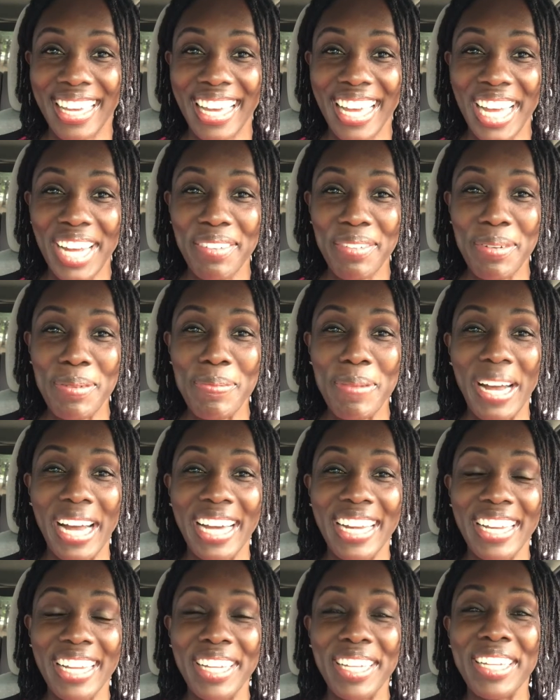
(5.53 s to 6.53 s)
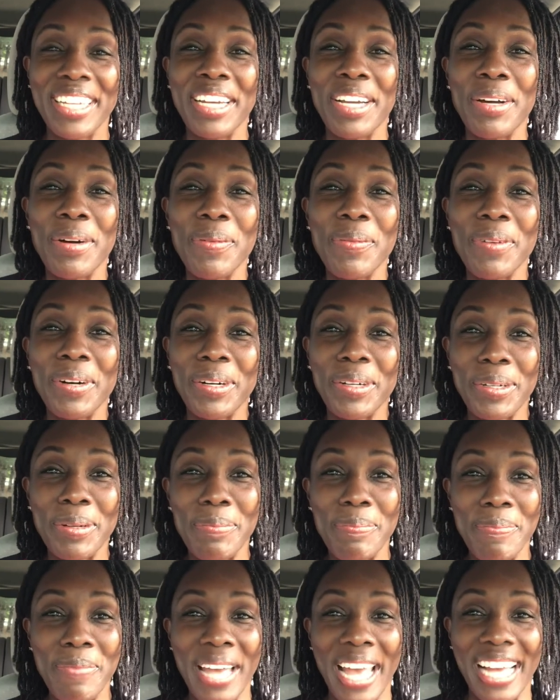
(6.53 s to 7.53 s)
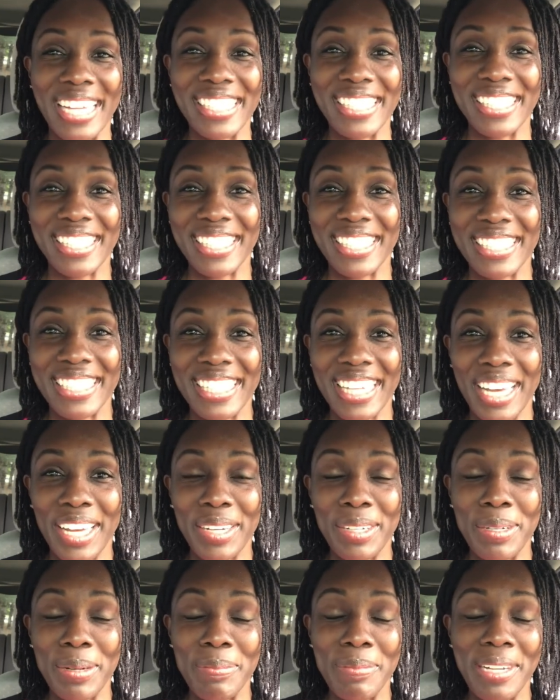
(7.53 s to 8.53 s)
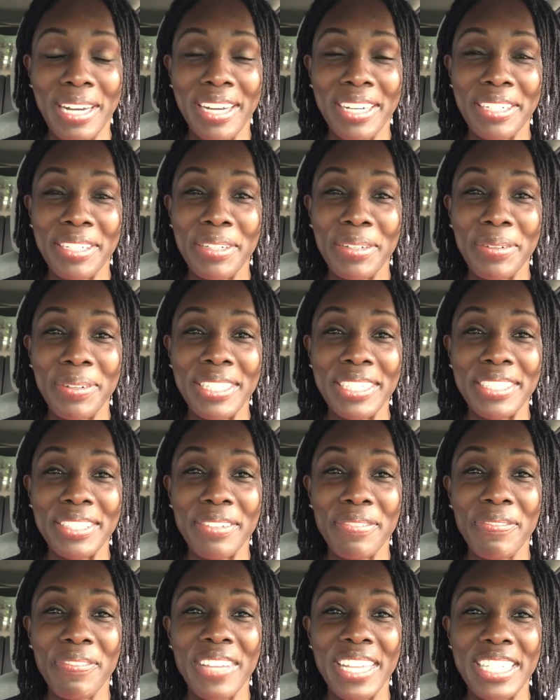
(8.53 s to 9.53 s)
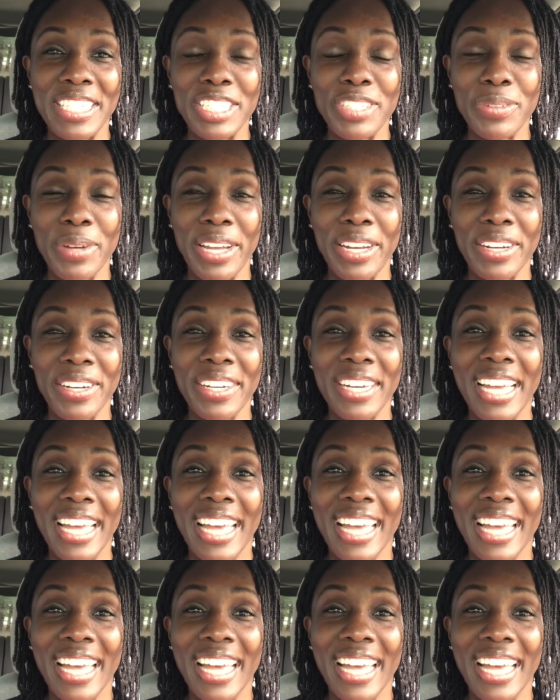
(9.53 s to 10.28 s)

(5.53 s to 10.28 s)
everybody welcome back to the channel i'm Bianca your Christian fitness trainer